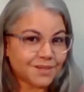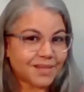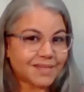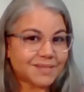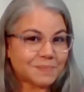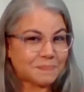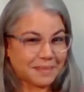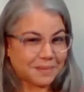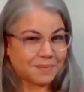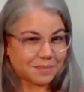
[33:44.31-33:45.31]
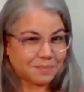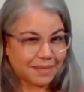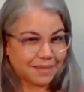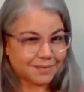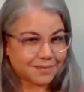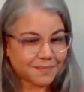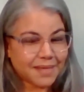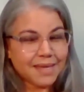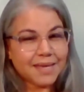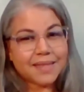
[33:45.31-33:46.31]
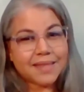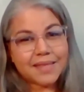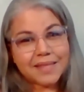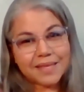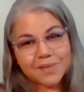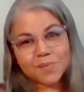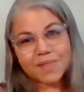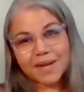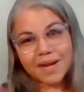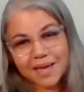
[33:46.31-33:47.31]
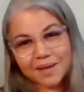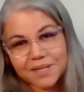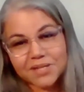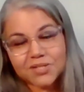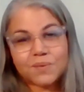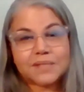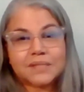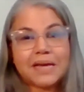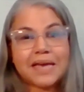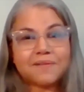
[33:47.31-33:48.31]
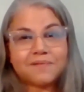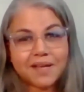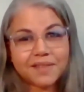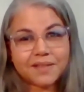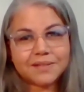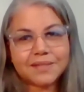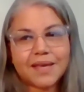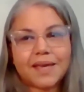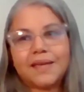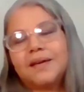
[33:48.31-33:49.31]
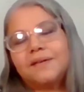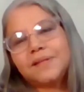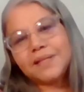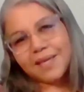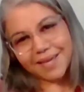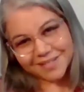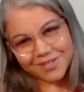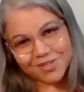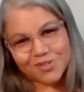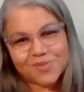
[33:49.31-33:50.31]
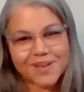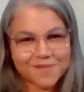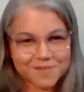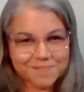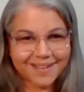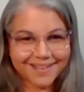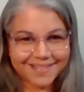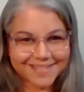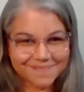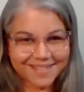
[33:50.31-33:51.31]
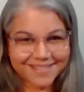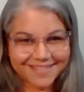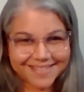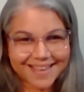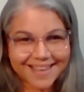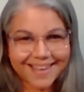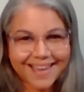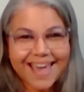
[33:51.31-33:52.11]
So that's a big, big piece. And then the other one that I had mentioned was, I have nothing to say. Well, yes, you do. Everybody has something to say.